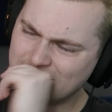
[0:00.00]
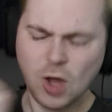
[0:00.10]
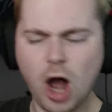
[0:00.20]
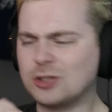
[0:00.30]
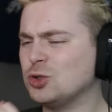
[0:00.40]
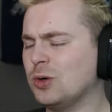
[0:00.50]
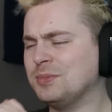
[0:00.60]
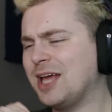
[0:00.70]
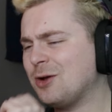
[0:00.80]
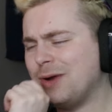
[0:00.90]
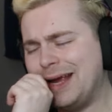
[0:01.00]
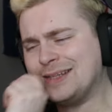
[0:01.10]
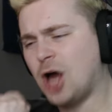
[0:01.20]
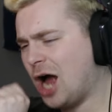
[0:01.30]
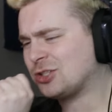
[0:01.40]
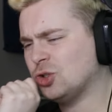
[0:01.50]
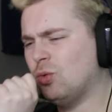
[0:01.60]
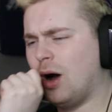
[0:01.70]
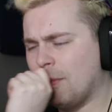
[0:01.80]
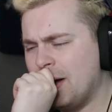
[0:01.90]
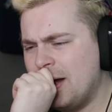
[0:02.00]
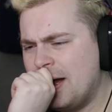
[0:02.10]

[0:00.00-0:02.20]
Talk to him, did we? Talk to him.